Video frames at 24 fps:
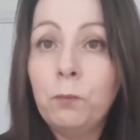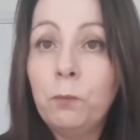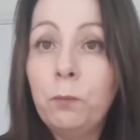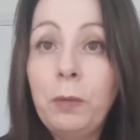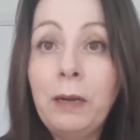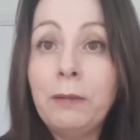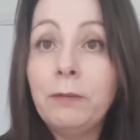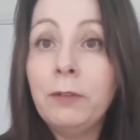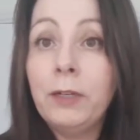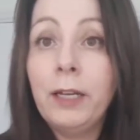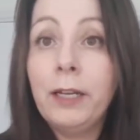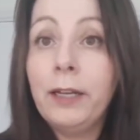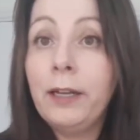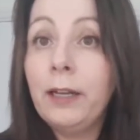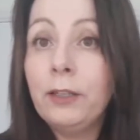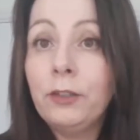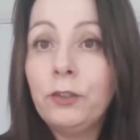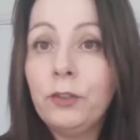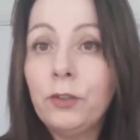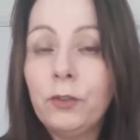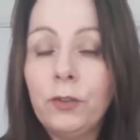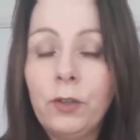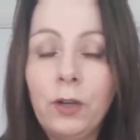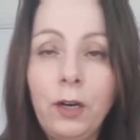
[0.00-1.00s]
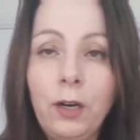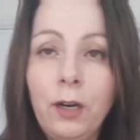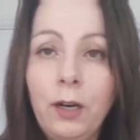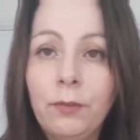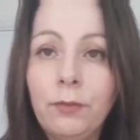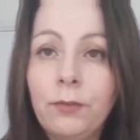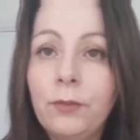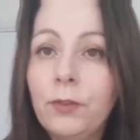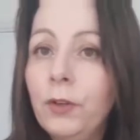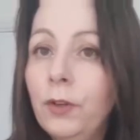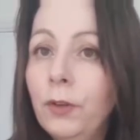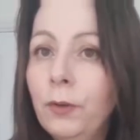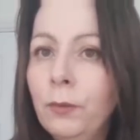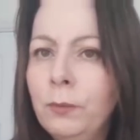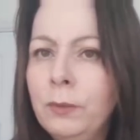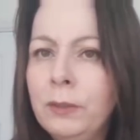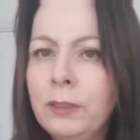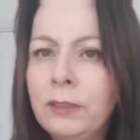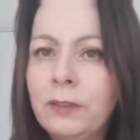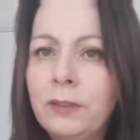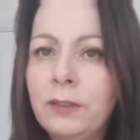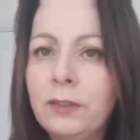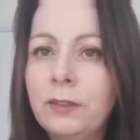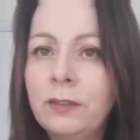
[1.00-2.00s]
Apparently they shut it off too.
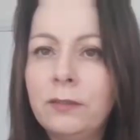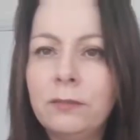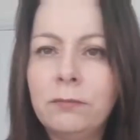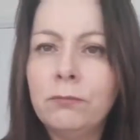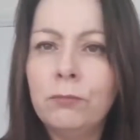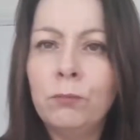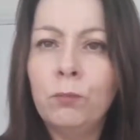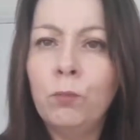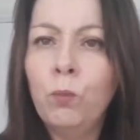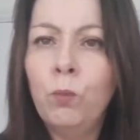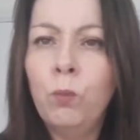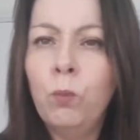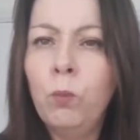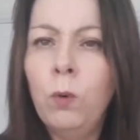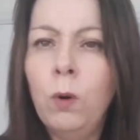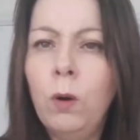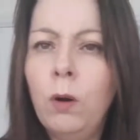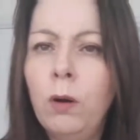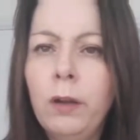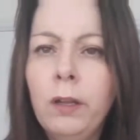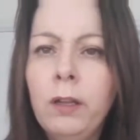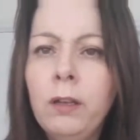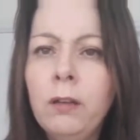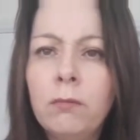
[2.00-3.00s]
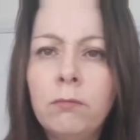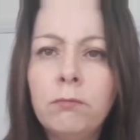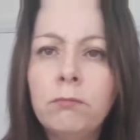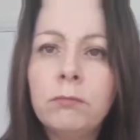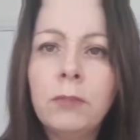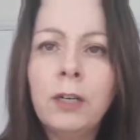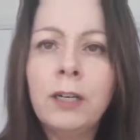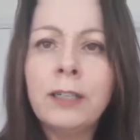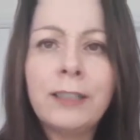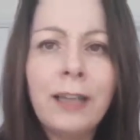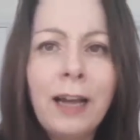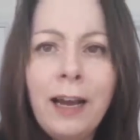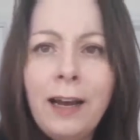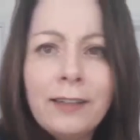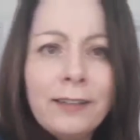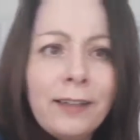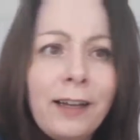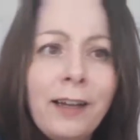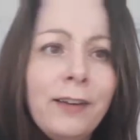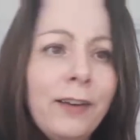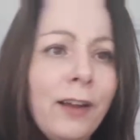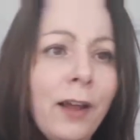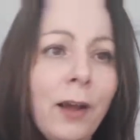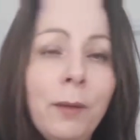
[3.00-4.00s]
which, why? I don't, I
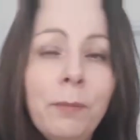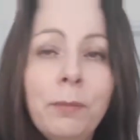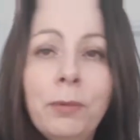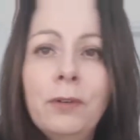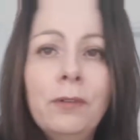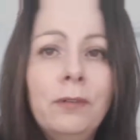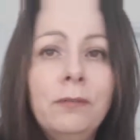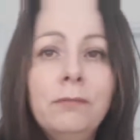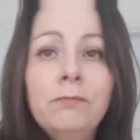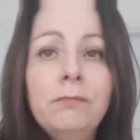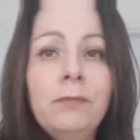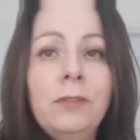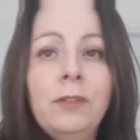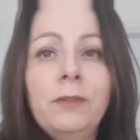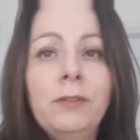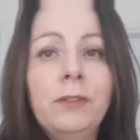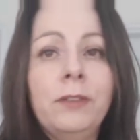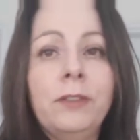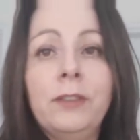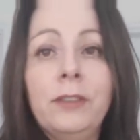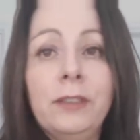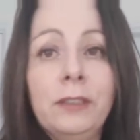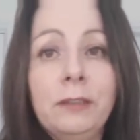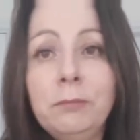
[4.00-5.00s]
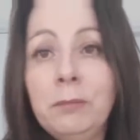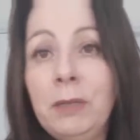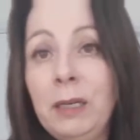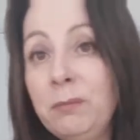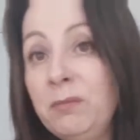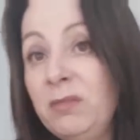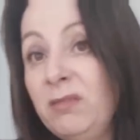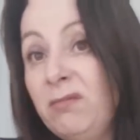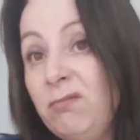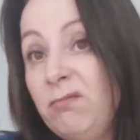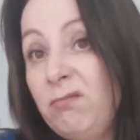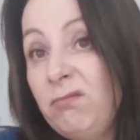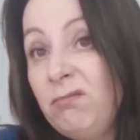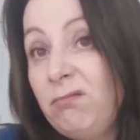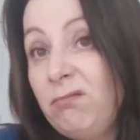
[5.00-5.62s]
don't know, but obviously maybe,